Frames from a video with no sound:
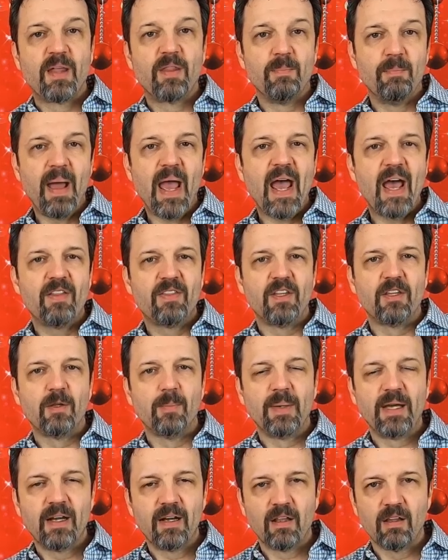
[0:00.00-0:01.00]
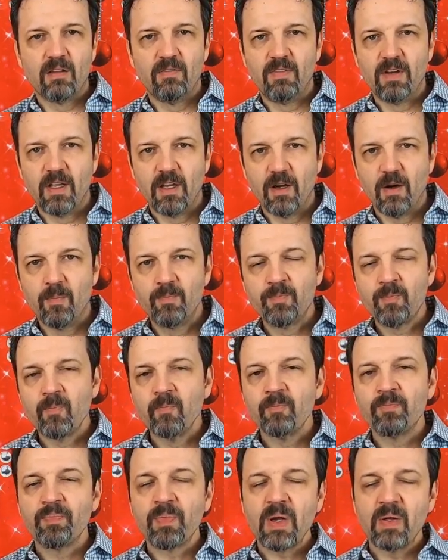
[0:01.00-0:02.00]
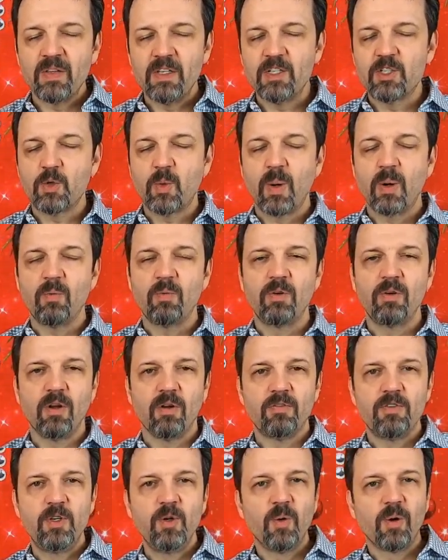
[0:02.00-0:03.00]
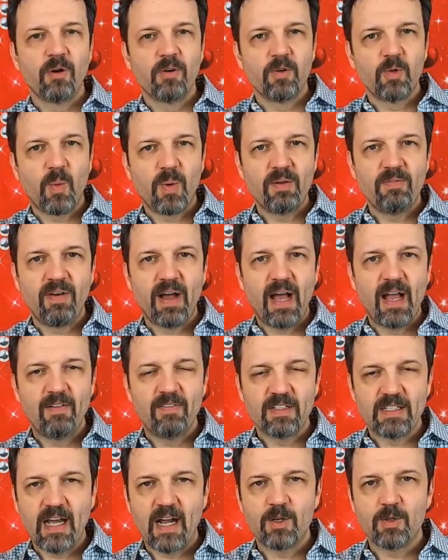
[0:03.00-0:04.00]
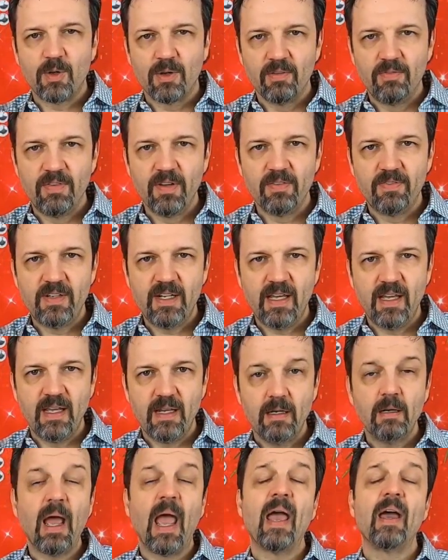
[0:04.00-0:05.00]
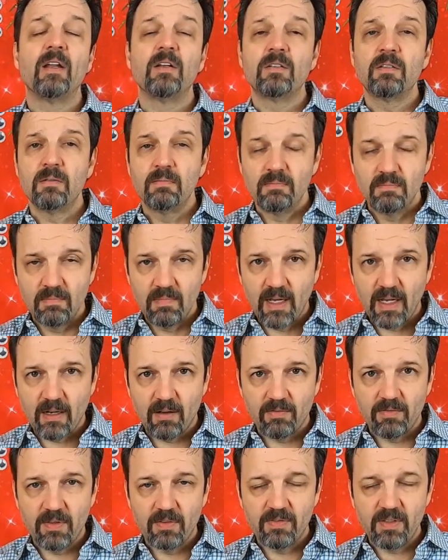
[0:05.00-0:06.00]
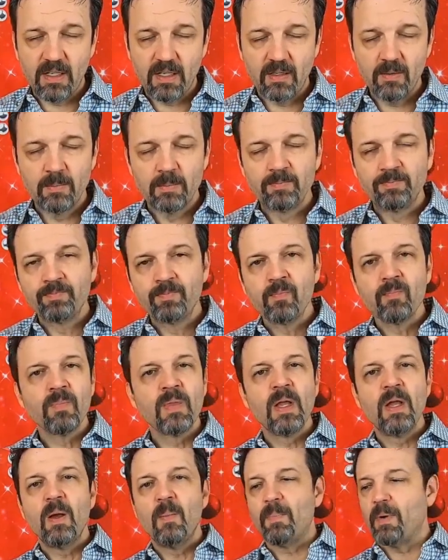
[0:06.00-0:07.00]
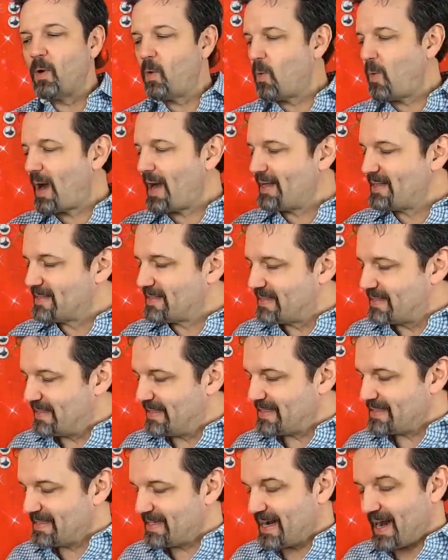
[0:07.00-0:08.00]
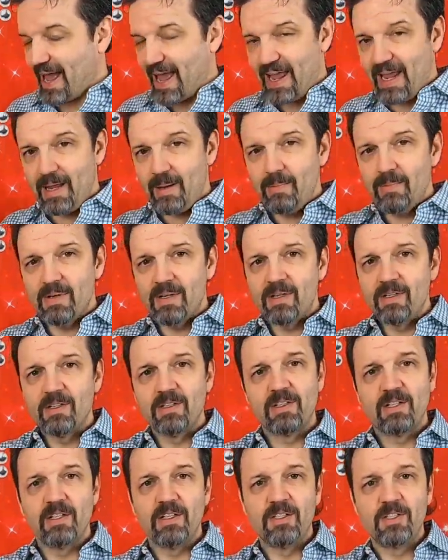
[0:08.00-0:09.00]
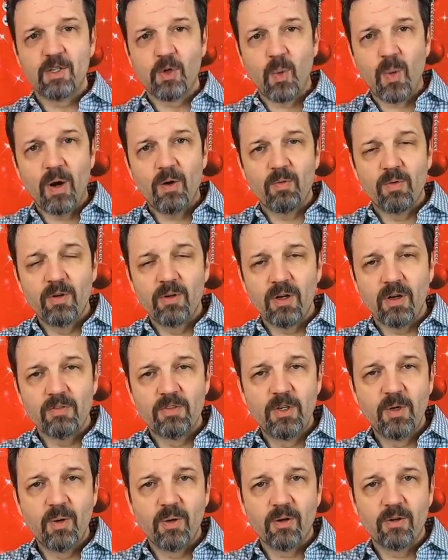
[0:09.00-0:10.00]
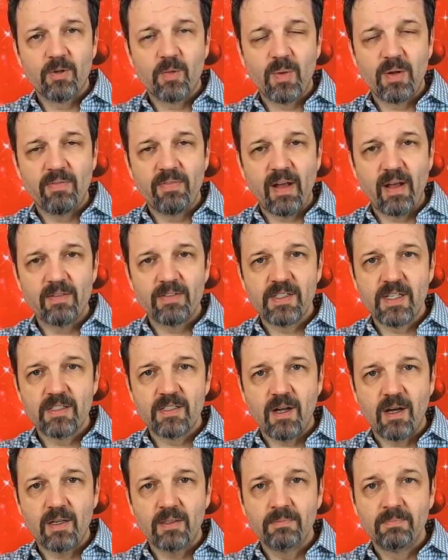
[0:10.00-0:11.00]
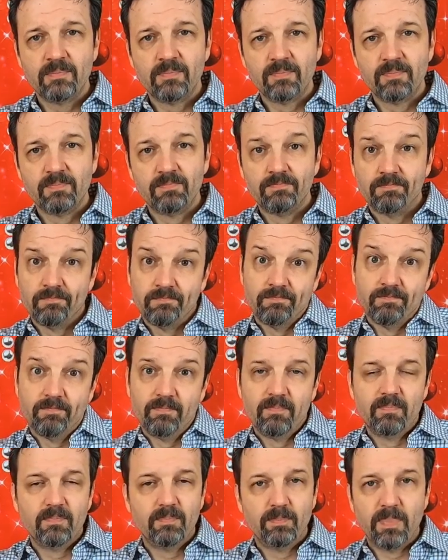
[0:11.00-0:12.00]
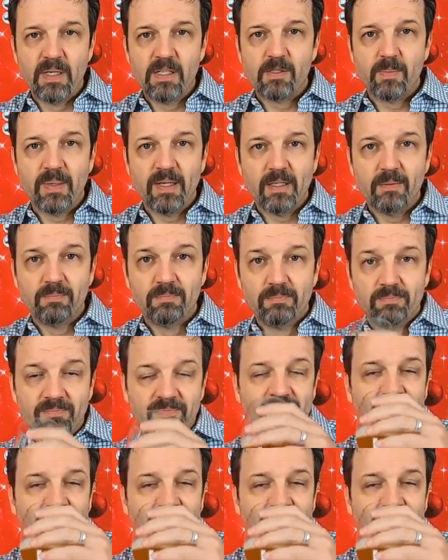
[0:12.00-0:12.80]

by the math at the beginning of the video, the square root of 225 is actually 15 and negative 15. But why is this named? It's the square root of 225 stays on? Beats me.